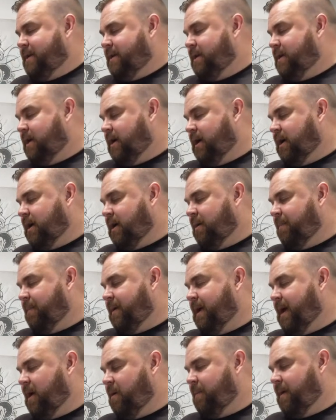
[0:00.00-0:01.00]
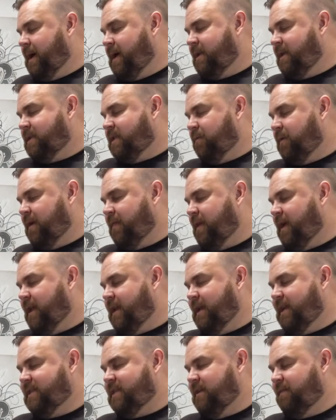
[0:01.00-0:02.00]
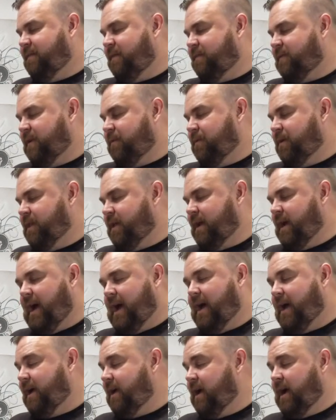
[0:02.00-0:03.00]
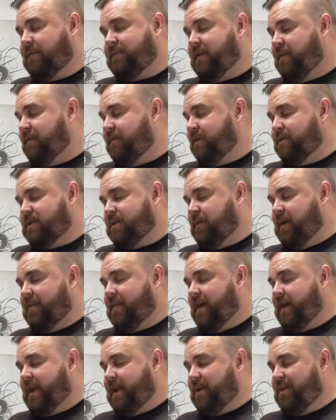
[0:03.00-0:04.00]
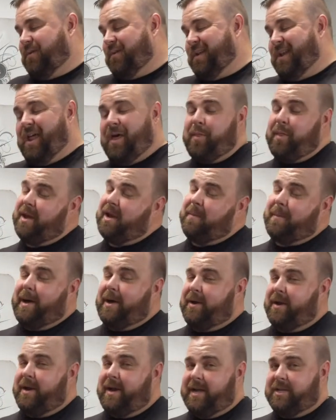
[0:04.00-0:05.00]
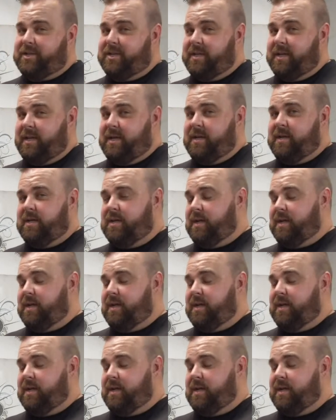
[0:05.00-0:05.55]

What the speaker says: How bad is the Redline EZ50 really? I've never used the Redline. I know nothing about it, actually.